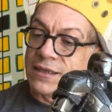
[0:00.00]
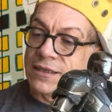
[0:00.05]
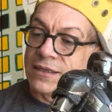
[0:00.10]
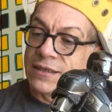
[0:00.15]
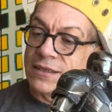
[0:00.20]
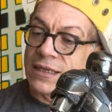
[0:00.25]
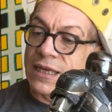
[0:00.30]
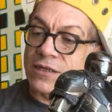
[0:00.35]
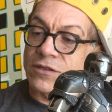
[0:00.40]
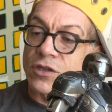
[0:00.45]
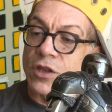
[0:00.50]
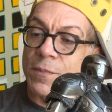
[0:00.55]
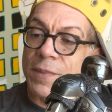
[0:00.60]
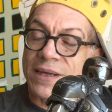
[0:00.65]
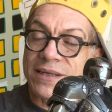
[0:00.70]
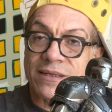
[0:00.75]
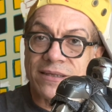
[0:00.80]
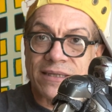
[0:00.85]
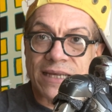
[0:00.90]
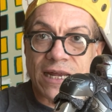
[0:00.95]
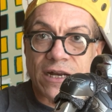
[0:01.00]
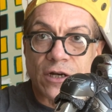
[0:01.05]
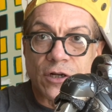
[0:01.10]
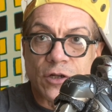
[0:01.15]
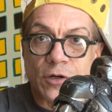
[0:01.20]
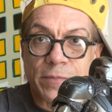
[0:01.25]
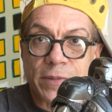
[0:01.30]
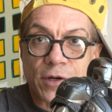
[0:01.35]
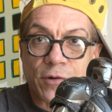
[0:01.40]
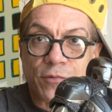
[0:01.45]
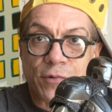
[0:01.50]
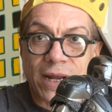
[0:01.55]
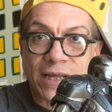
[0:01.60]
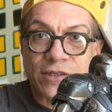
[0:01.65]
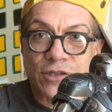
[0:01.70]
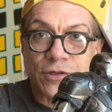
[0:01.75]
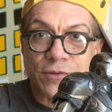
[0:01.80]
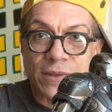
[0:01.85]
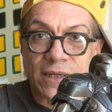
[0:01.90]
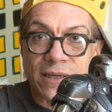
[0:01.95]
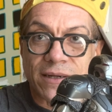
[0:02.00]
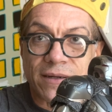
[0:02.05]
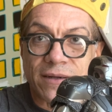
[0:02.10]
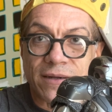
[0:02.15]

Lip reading: Yeah, so the base has got a little bit of red to it.